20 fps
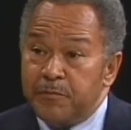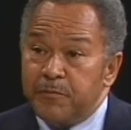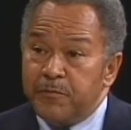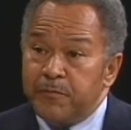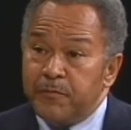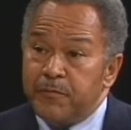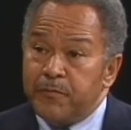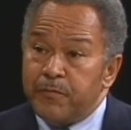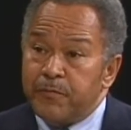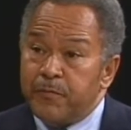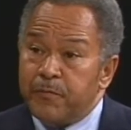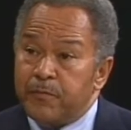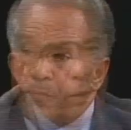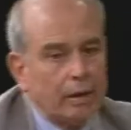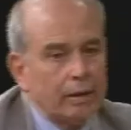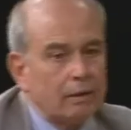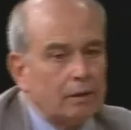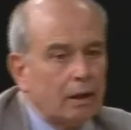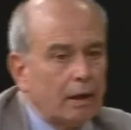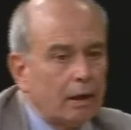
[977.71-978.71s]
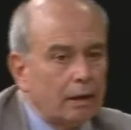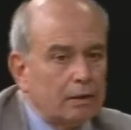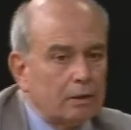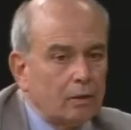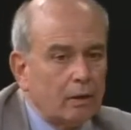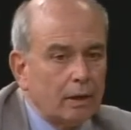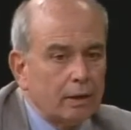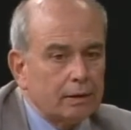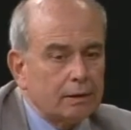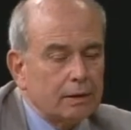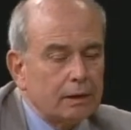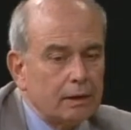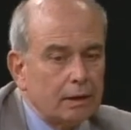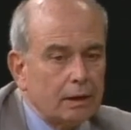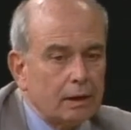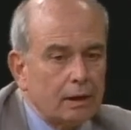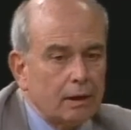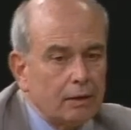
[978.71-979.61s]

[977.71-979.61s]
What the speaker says: Right. No, I taught in